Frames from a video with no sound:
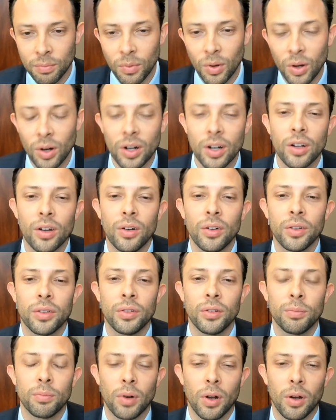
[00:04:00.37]
to go through
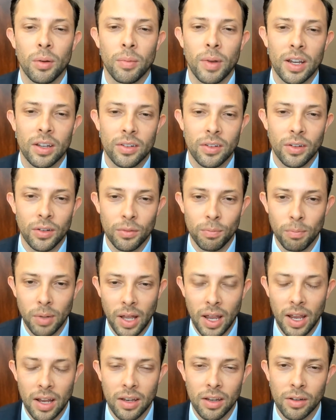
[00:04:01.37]
probate. So
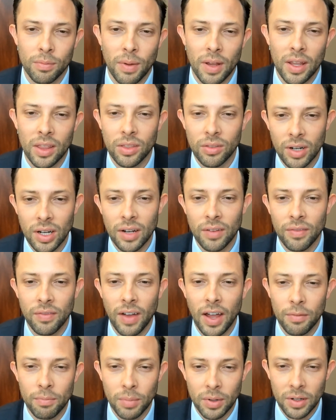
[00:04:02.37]
plan to spend 3 to
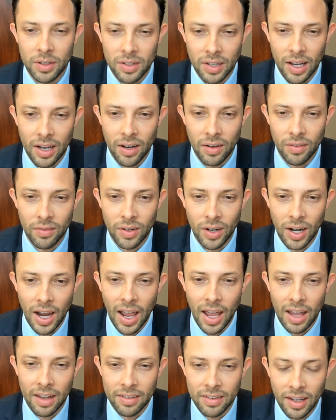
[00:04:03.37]
5% of your
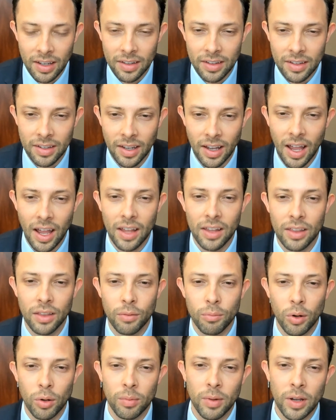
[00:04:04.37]
assets on the
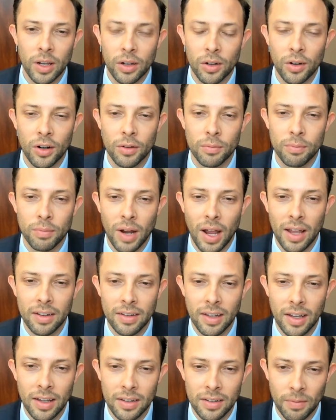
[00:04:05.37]
probate court
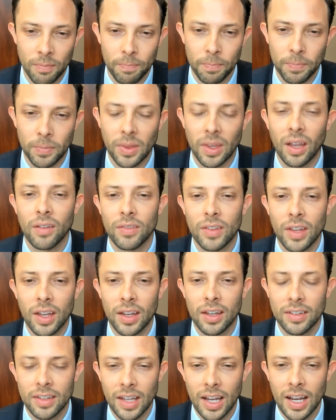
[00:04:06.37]
process of the
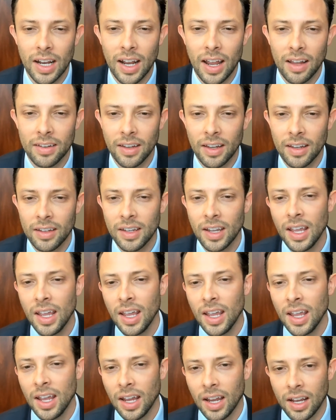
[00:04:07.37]
estate assets.
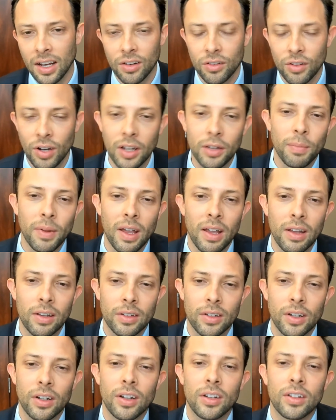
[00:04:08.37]
And the trust plan is
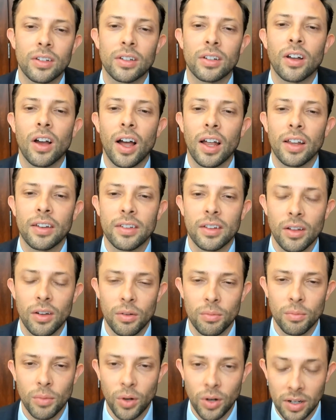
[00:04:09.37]
going to cost a little
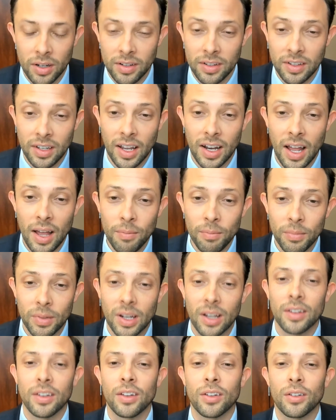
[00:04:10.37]
more to set up
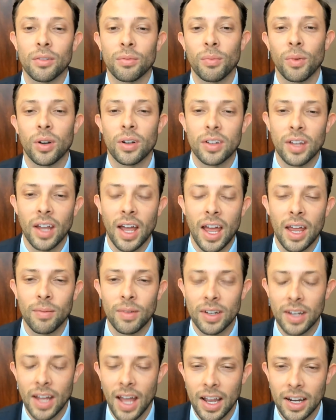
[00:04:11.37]
because it's more time and
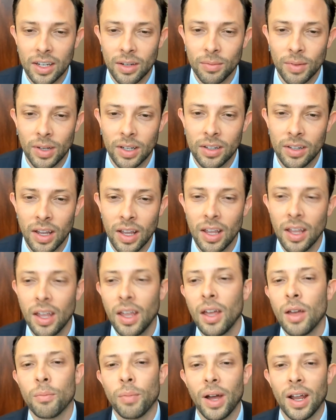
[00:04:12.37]
documents,
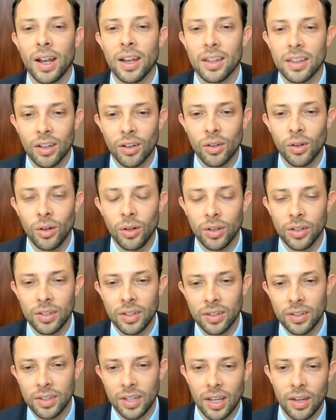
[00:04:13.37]
but the goal is to
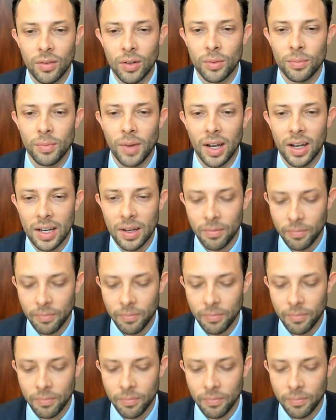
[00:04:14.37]
save you money